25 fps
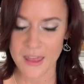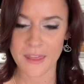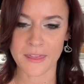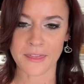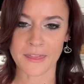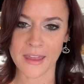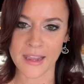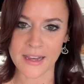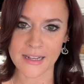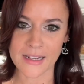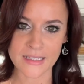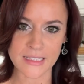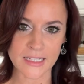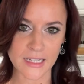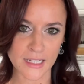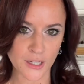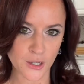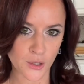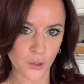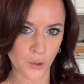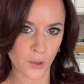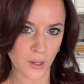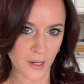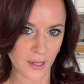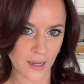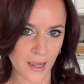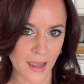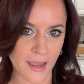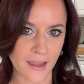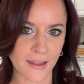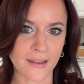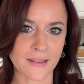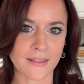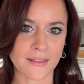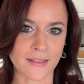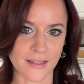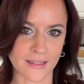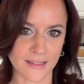They did
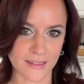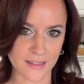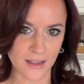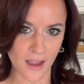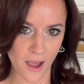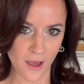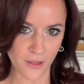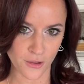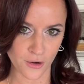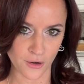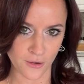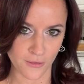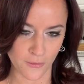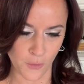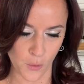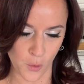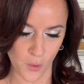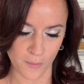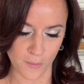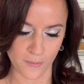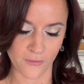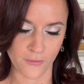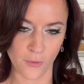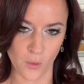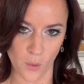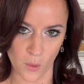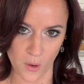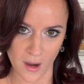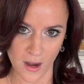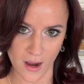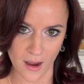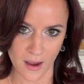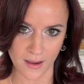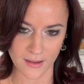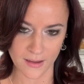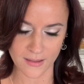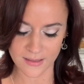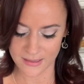create this other form for
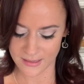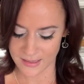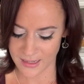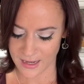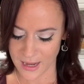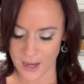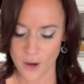us.